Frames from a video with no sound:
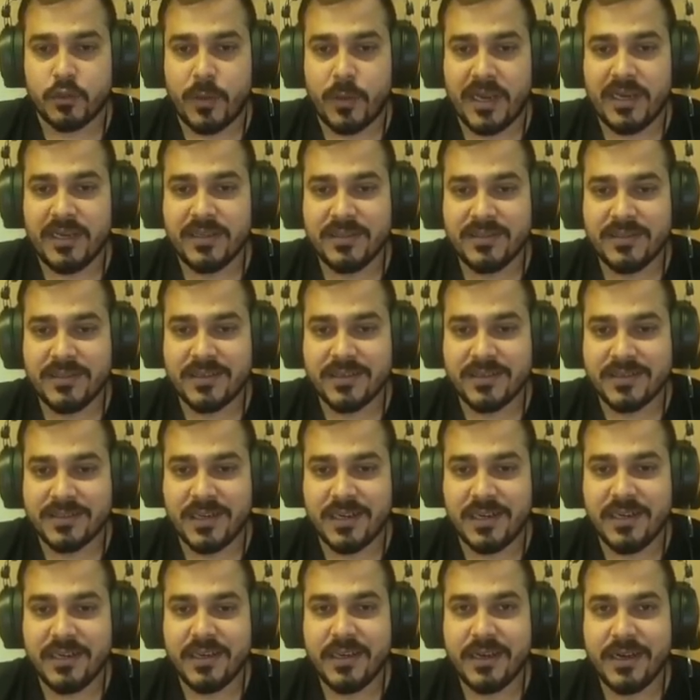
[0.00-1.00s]
One is the
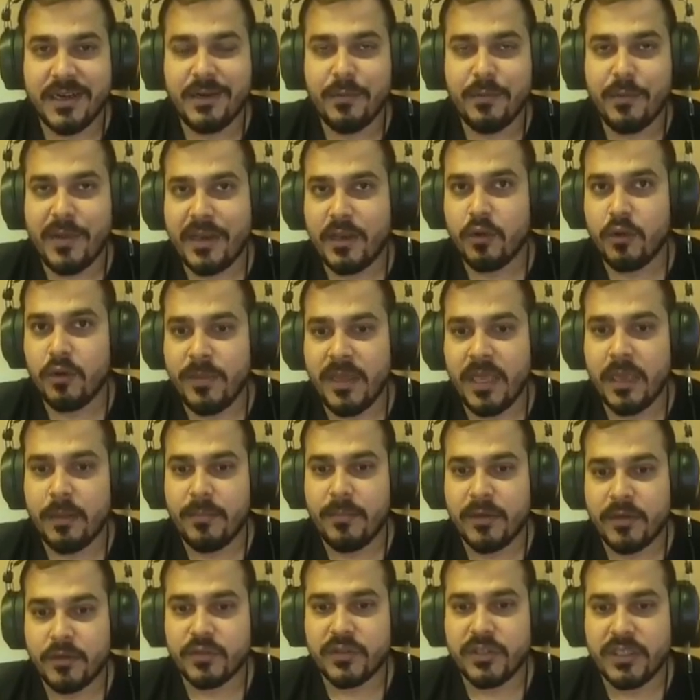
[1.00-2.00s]
result grid where you will be
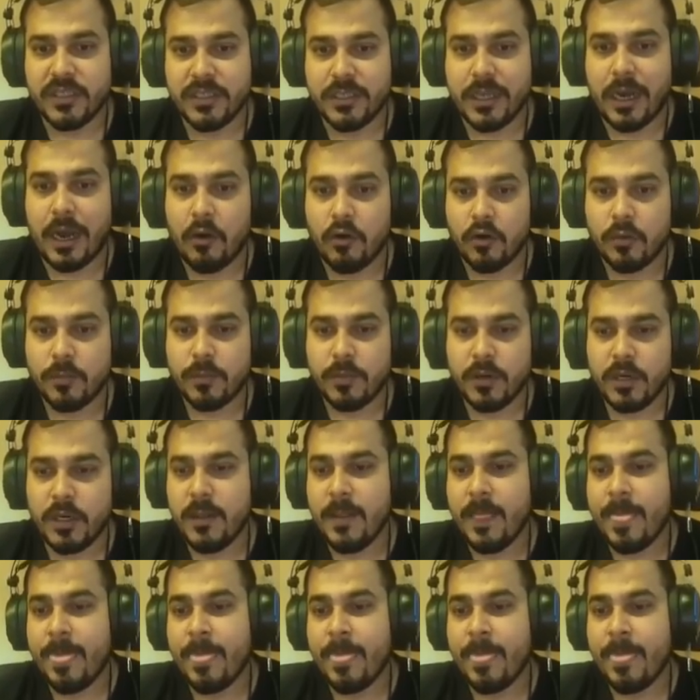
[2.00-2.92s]
able to see the output.